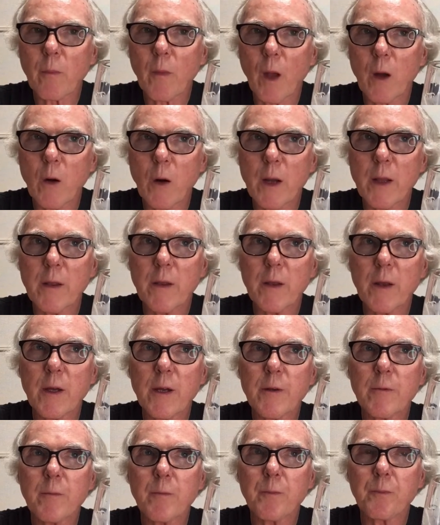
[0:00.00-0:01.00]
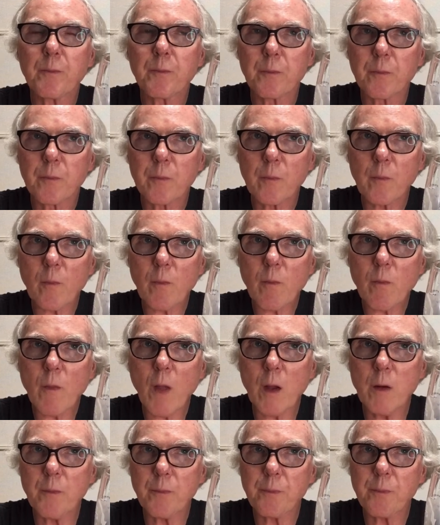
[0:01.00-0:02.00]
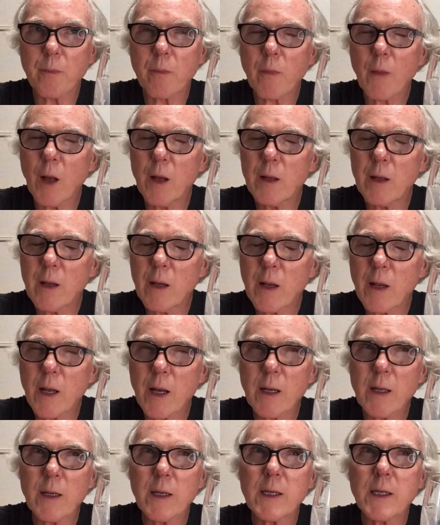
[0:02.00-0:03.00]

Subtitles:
Quite thin, lightly